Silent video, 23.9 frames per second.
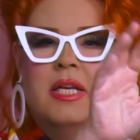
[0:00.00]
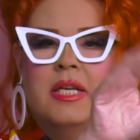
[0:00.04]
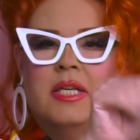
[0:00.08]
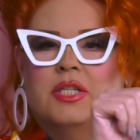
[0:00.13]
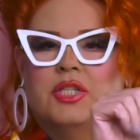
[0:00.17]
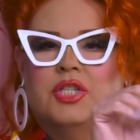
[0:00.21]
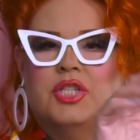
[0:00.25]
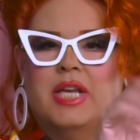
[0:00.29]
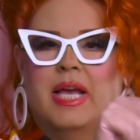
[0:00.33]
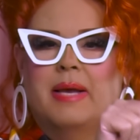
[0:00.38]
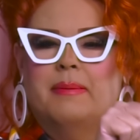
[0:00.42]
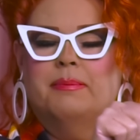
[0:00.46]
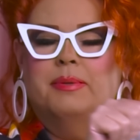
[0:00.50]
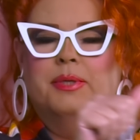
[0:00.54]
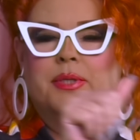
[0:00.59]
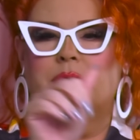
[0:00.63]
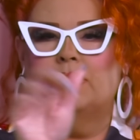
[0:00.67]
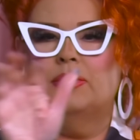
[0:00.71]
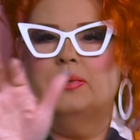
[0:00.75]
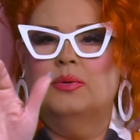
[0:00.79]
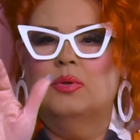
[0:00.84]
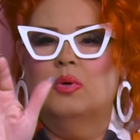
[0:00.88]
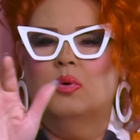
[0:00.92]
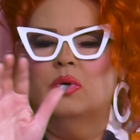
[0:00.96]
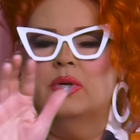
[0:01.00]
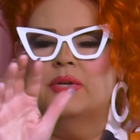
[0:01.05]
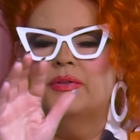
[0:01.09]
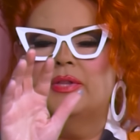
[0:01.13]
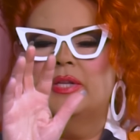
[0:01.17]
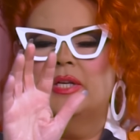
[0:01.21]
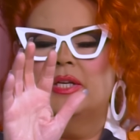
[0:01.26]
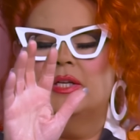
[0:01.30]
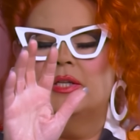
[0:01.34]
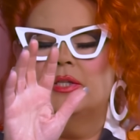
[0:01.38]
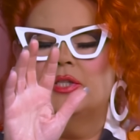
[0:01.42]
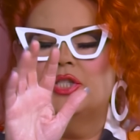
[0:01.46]
shampoo or
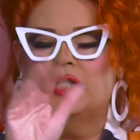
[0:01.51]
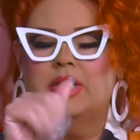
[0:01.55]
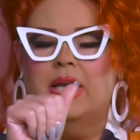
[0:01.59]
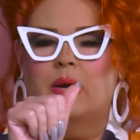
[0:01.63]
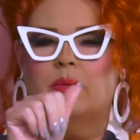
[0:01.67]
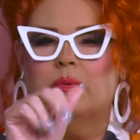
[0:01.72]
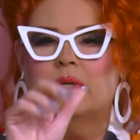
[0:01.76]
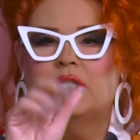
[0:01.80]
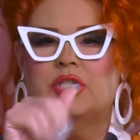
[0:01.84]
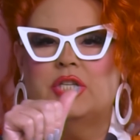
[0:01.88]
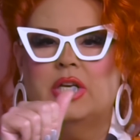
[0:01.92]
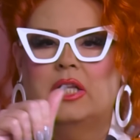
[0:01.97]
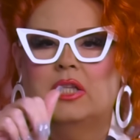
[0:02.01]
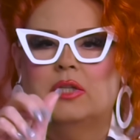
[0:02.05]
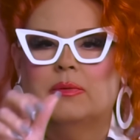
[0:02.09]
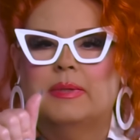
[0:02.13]
the shower gel